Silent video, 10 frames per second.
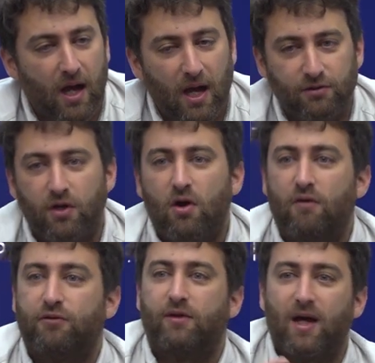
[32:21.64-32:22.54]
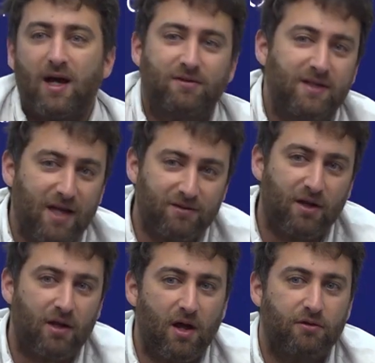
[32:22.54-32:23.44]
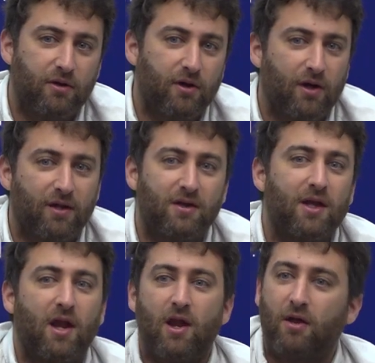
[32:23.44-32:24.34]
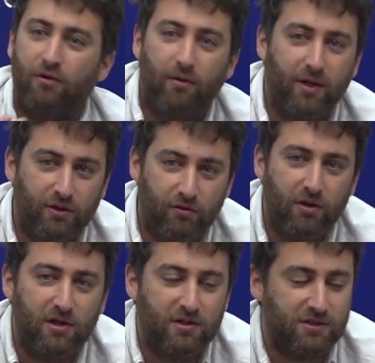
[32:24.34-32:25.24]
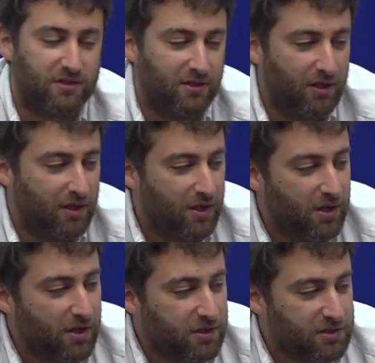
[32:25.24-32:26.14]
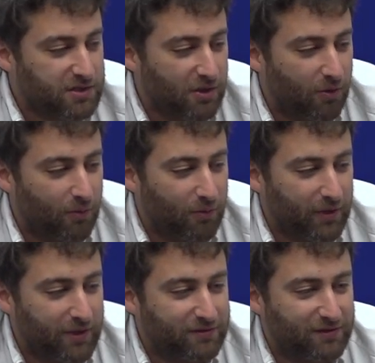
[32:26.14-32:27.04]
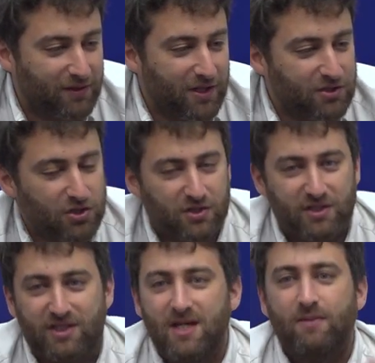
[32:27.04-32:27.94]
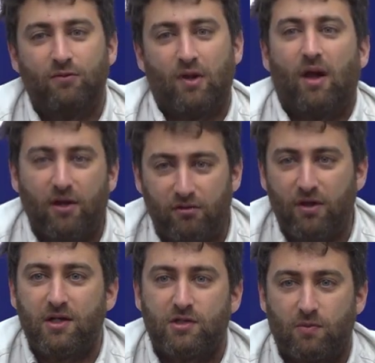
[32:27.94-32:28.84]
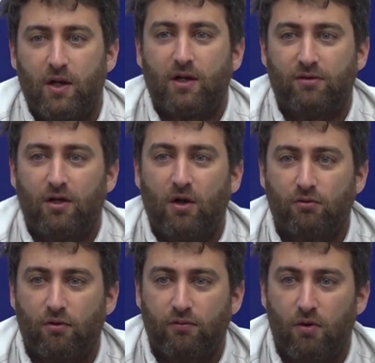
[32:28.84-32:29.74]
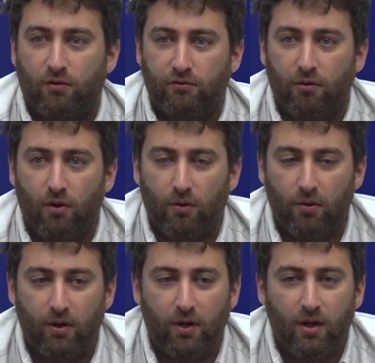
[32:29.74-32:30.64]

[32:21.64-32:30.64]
And then after that, yet another, and then another in Greece. So it just seemed like things were getting out of control.